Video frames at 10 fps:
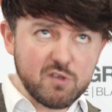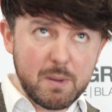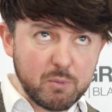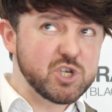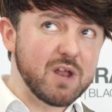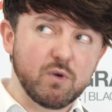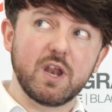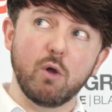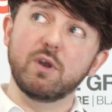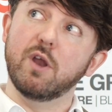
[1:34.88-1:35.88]
So people
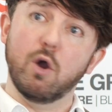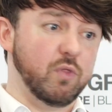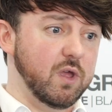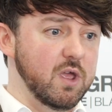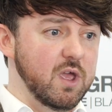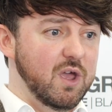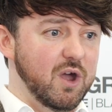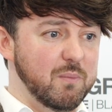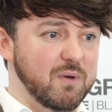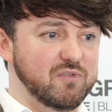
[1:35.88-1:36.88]
generally only know that
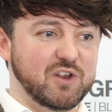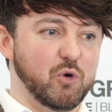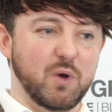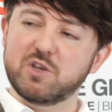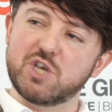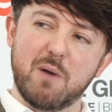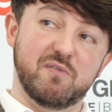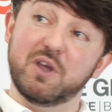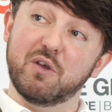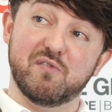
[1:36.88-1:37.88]
Victorian chap,
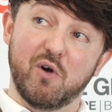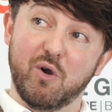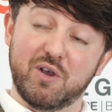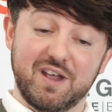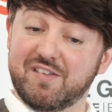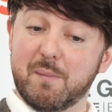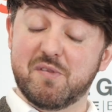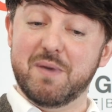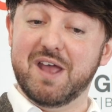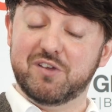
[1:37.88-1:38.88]
Phileas Fogg, accepts
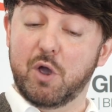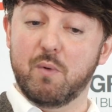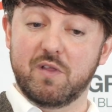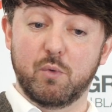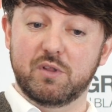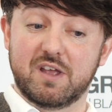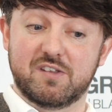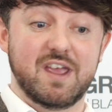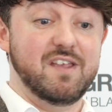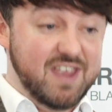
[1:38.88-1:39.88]
the bet to go around the world in
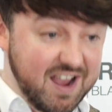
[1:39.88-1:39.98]
80 days.